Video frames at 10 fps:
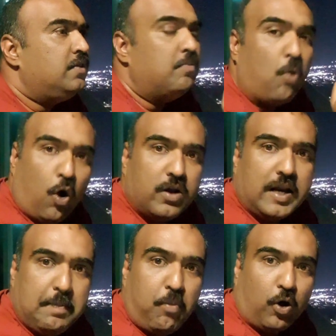the more
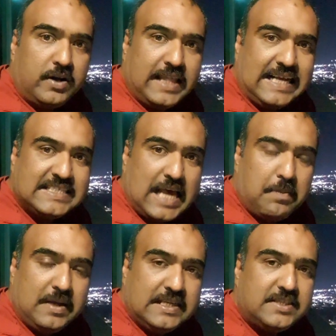important the
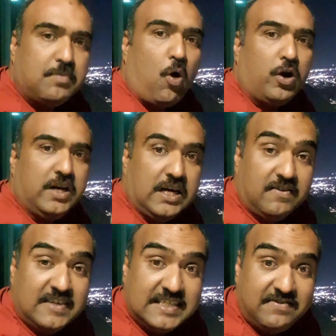exam is, the more
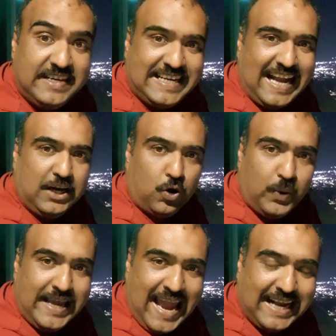nervous we tend
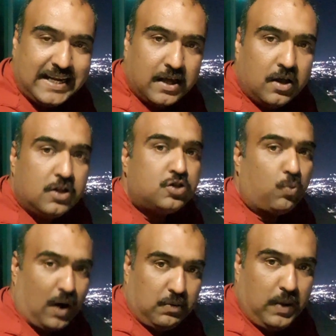to get. So,
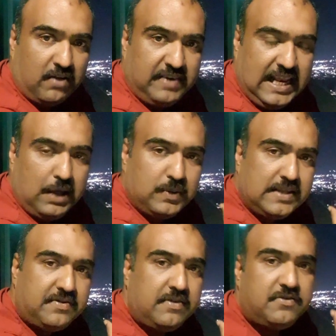one way of dealing with
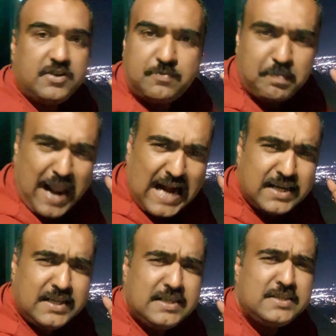this is just
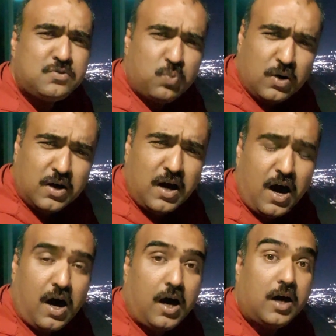practice, work
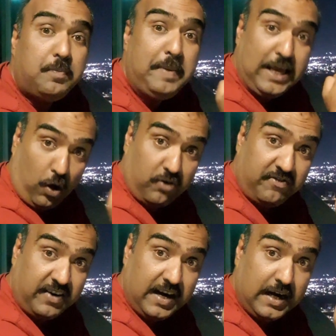hard, be
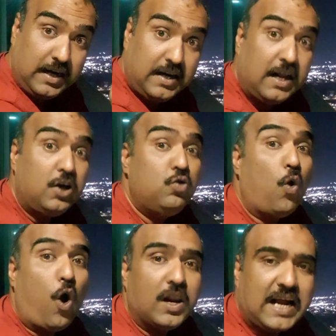confident,
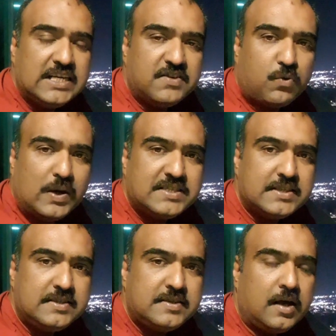do all kinds of
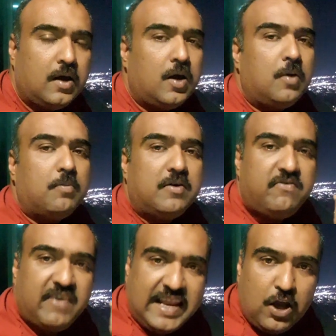questions. But
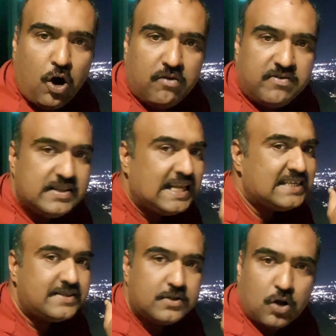very often,
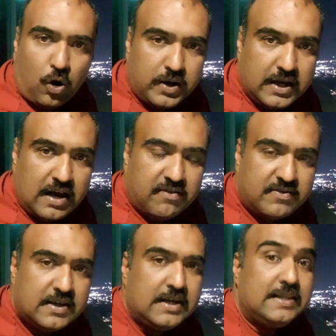that's not enough.
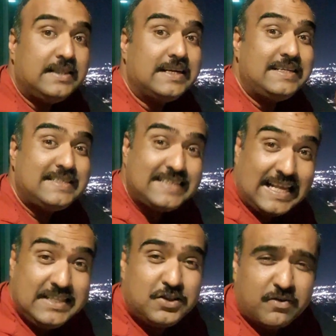That
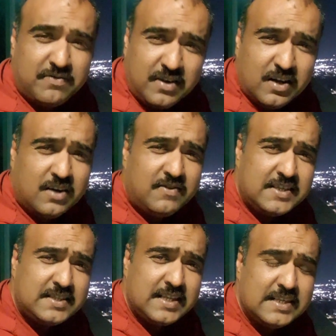sense of
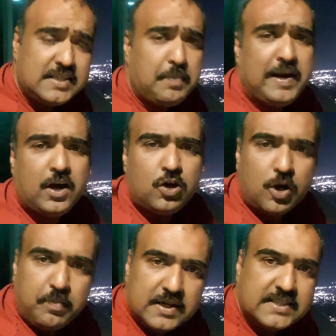nervousness, depending on
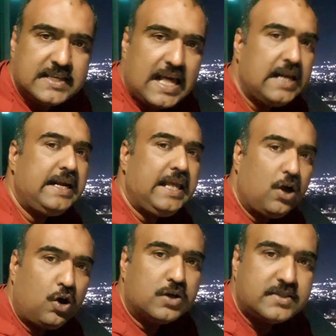your
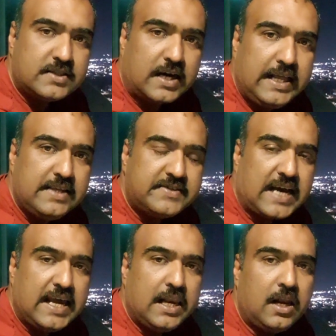personality or your study
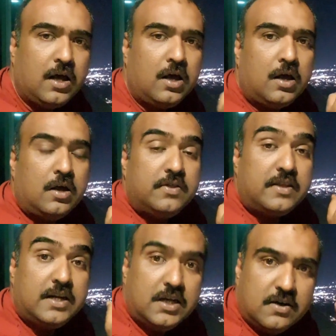style,
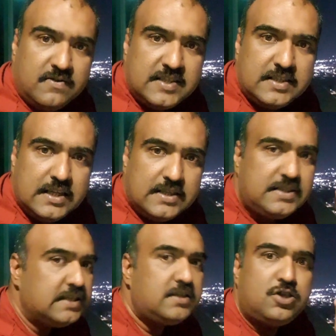the
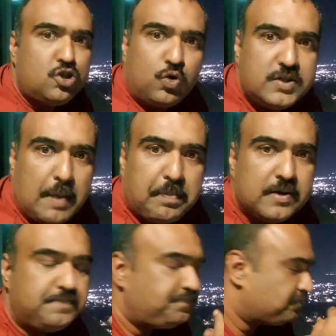nervousness just shows up.
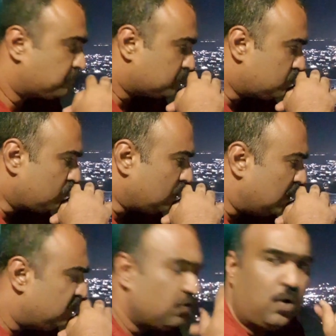
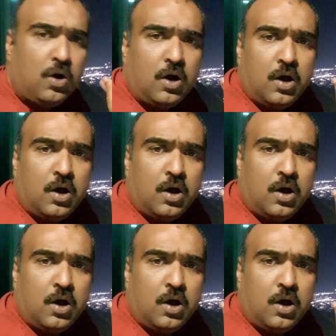So,